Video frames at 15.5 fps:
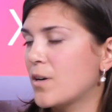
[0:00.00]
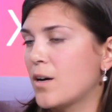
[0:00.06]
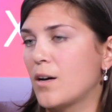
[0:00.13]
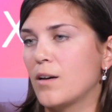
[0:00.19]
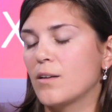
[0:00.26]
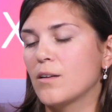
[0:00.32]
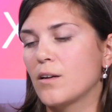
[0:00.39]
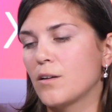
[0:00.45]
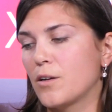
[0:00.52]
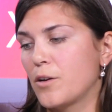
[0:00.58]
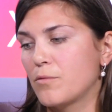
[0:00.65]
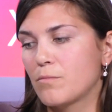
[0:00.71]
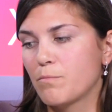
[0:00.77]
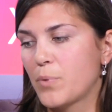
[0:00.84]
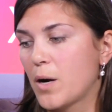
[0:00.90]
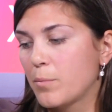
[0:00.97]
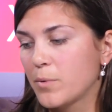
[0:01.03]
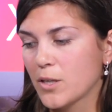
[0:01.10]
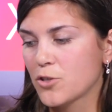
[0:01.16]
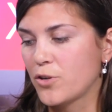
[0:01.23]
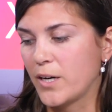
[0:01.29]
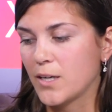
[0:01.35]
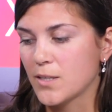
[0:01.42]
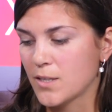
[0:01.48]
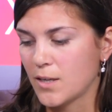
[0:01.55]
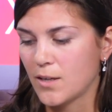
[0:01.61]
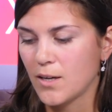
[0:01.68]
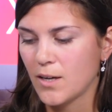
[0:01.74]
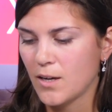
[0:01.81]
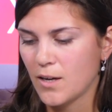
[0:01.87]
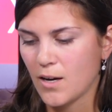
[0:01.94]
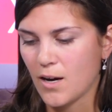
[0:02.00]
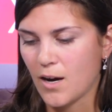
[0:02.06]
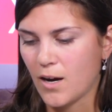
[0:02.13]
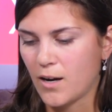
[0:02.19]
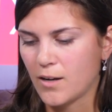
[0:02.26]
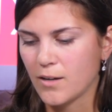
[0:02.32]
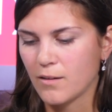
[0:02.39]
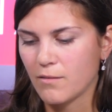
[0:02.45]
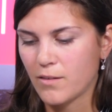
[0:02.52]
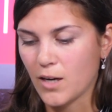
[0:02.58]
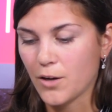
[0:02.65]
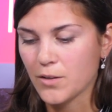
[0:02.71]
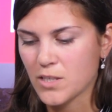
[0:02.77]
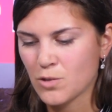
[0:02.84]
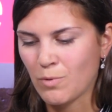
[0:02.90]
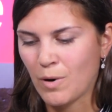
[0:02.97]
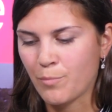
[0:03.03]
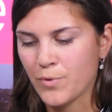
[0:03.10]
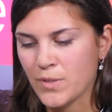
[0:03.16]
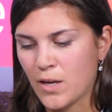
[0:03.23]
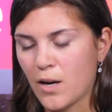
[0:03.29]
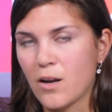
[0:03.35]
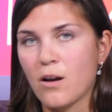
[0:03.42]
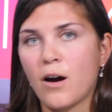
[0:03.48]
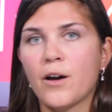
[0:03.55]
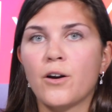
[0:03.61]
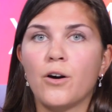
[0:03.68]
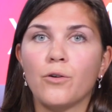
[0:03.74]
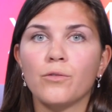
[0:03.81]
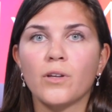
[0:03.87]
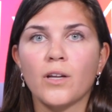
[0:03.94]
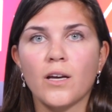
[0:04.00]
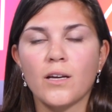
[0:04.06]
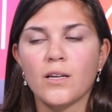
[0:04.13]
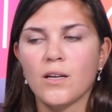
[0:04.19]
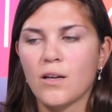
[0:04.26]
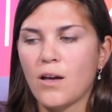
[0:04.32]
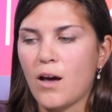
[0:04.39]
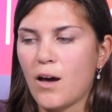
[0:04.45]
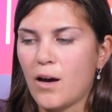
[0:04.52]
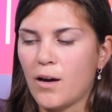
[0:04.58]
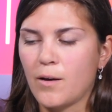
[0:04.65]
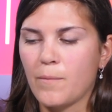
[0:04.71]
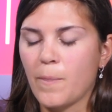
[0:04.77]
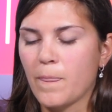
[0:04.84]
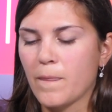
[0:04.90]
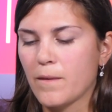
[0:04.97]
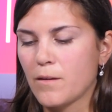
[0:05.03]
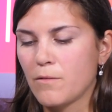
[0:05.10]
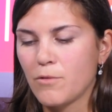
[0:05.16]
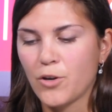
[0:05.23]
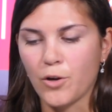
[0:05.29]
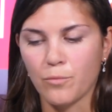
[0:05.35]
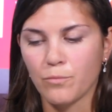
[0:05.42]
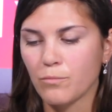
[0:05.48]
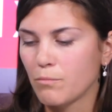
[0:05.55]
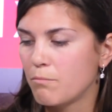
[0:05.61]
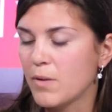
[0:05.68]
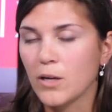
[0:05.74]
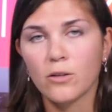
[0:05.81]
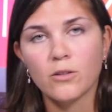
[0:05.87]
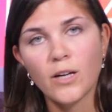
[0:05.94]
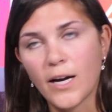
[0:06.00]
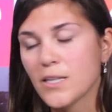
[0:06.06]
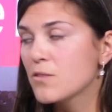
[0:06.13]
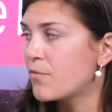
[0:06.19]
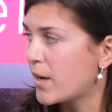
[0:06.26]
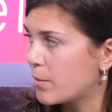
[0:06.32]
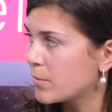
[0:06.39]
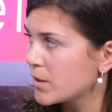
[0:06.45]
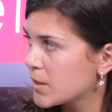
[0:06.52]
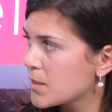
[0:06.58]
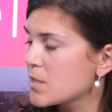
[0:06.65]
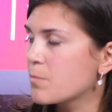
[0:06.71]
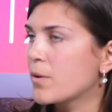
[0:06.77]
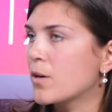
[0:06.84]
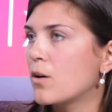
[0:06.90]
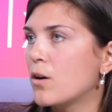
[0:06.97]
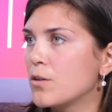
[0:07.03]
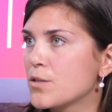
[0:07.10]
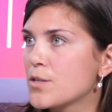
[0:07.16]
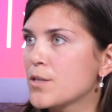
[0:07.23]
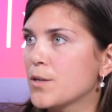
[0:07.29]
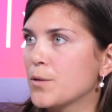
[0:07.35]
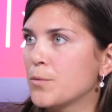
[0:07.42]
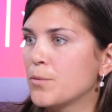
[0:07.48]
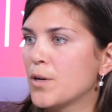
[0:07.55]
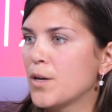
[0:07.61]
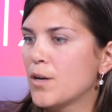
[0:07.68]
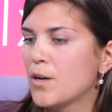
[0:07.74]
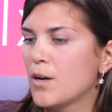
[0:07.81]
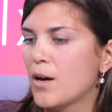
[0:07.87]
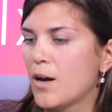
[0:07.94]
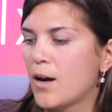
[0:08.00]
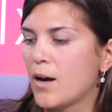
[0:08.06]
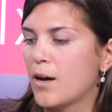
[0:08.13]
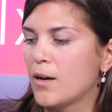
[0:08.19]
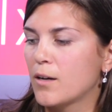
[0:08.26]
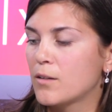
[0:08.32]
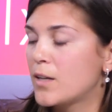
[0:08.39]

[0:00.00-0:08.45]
Uh, you know, public transit uh, there is to represent not only uh, you know middle class families but also uh,